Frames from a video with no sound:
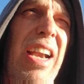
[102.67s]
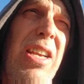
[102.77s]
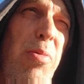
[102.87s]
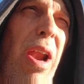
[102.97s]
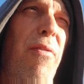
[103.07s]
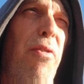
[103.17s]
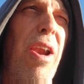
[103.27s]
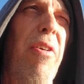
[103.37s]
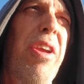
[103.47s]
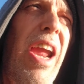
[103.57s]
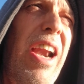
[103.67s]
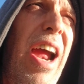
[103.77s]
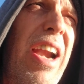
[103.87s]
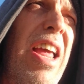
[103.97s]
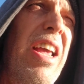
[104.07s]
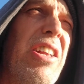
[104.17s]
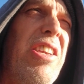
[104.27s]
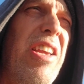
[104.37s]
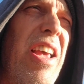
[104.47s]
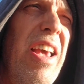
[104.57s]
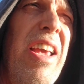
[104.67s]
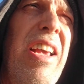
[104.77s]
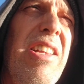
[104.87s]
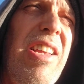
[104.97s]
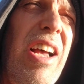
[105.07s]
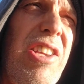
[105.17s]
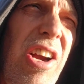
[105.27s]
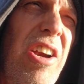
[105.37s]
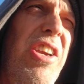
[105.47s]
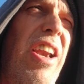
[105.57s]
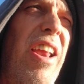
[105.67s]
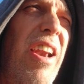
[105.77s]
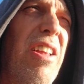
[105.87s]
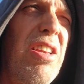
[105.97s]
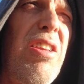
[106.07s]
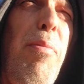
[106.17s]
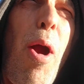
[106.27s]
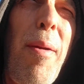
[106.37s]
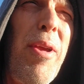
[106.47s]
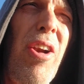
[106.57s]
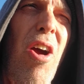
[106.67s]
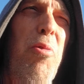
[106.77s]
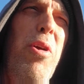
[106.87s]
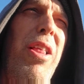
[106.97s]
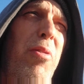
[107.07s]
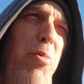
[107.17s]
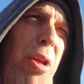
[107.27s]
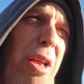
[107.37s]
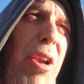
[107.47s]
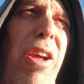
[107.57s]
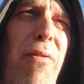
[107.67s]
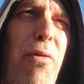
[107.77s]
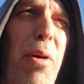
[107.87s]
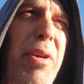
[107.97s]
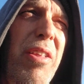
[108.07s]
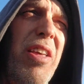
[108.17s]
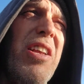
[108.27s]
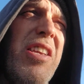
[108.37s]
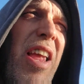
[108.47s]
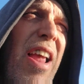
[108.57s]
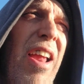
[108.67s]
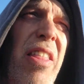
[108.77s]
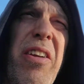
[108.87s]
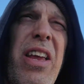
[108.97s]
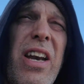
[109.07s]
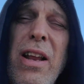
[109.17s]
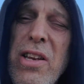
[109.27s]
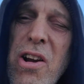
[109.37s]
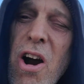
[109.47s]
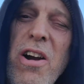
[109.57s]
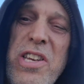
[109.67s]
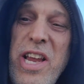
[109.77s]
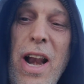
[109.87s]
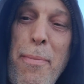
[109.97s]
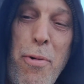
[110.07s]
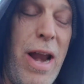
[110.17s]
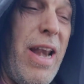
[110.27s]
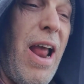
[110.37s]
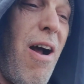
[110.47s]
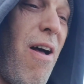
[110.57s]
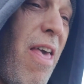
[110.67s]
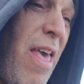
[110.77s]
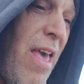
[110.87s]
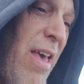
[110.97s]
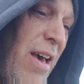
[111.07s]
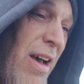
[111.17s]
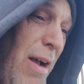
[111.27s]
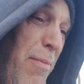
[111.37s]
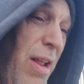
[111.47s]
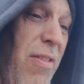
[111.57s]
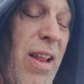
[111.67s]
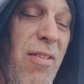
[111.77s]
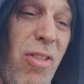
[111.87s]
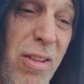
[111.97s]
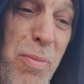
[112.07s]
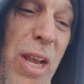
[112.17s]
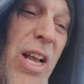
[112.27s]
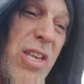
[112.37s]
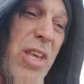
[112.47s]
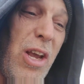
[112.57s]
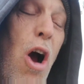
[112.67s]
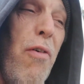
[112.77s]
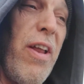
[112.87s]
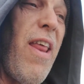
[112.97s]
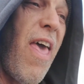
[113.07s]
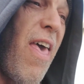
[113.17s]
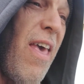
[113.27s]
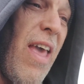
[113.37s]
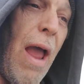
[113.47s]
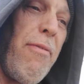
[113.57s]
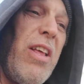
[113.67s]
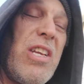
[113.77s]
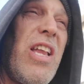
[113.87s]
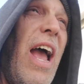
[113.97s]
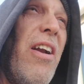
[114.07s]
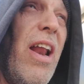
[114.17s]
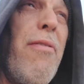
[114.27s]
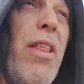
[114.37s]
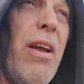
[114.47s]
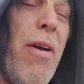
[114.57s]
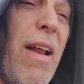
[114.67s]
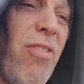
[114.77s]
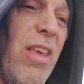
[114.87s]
He's ready for another canine. His sergeant and his department are all really looking forward to this. They're getting his car set up right now. And then because of the COVID, everything's tight on everything, right?